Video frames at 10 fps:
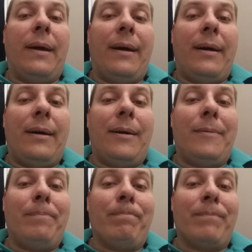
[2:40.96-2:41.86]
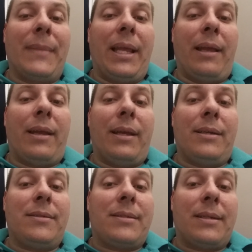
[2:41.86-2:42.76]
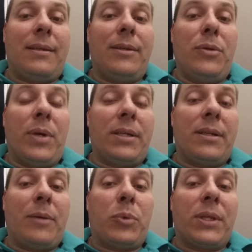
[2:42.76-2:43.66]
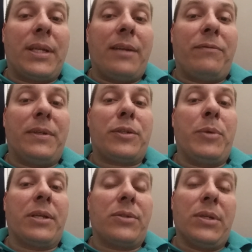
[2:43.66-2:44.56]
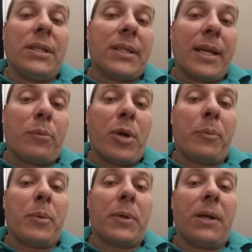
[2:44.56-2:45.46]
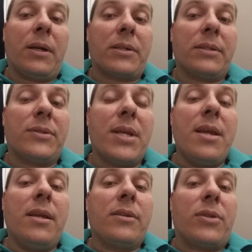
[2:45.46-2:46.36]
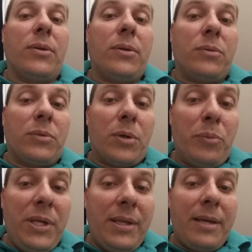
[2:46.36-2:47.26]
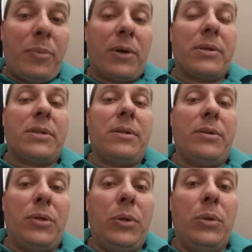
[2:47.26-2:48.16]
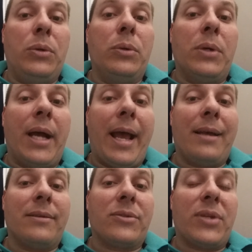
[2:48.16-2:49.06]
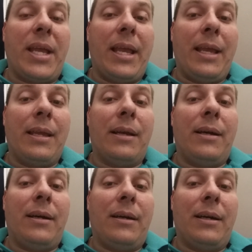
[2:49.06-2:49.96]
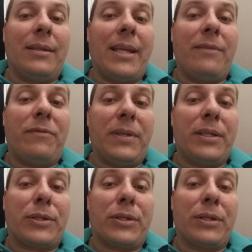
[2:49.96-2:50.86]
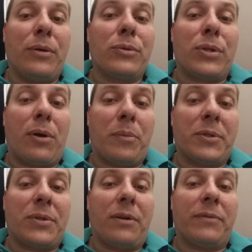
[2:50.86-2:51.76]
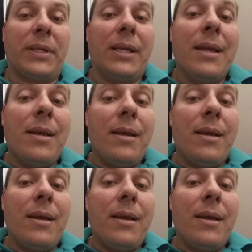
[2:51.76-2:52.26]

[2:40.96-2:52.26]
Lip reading: and you ended up with a dead fish because you didn't take proper precautions. So don't be that person who has a dead fish, goes carpet surfing,